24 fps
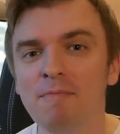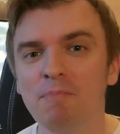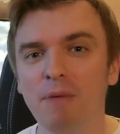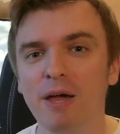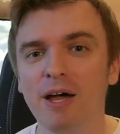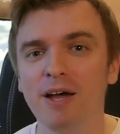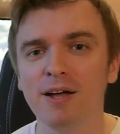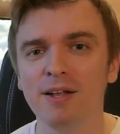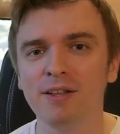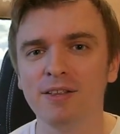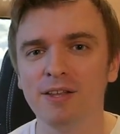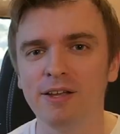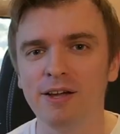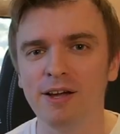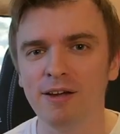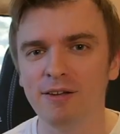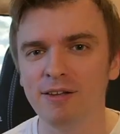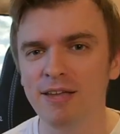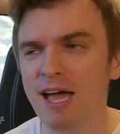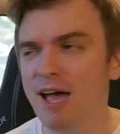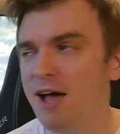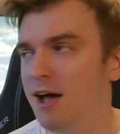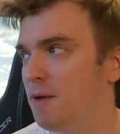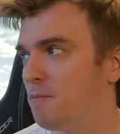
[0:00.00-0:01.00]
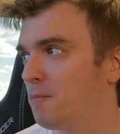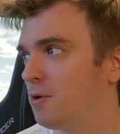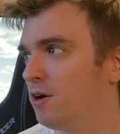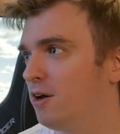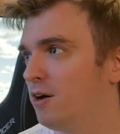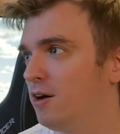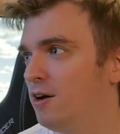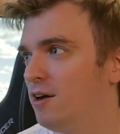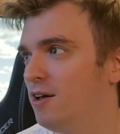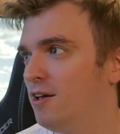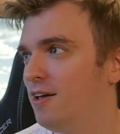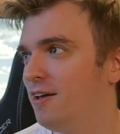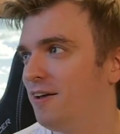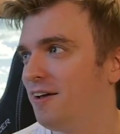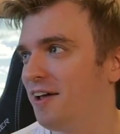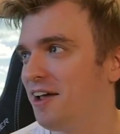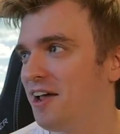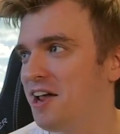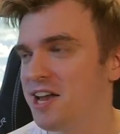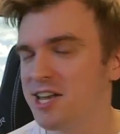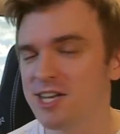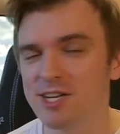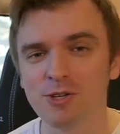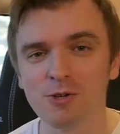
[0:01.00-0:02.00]
And yeah, I'm gonna
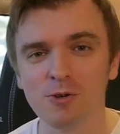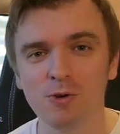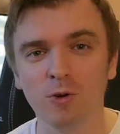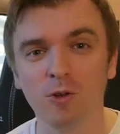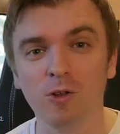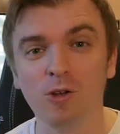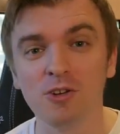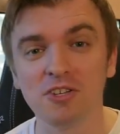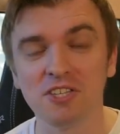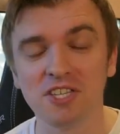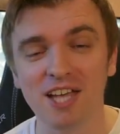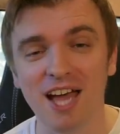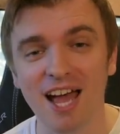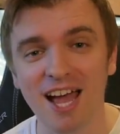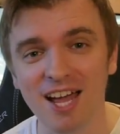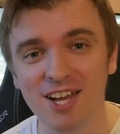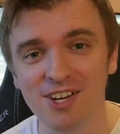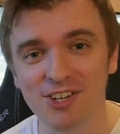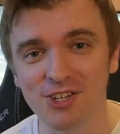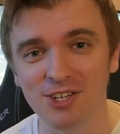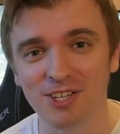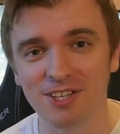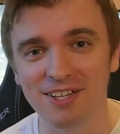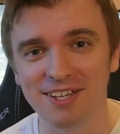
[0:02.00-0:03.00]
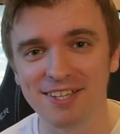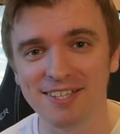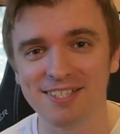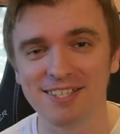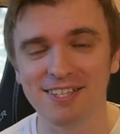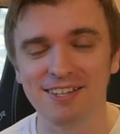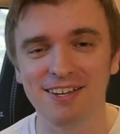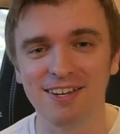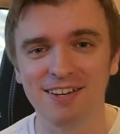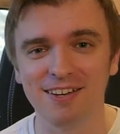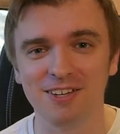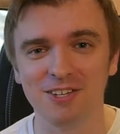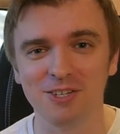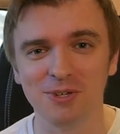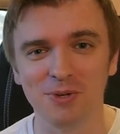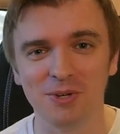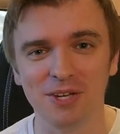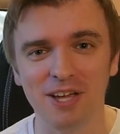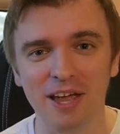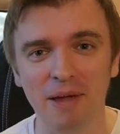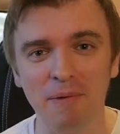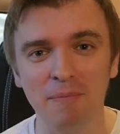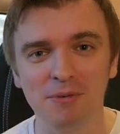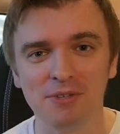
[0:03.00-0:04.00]
head to Los Angeles in 2
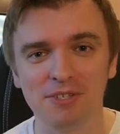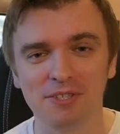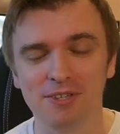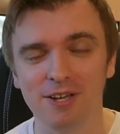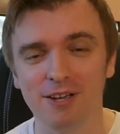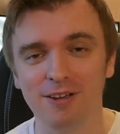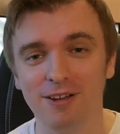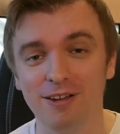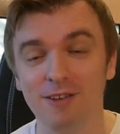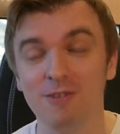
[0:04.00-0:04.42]
days,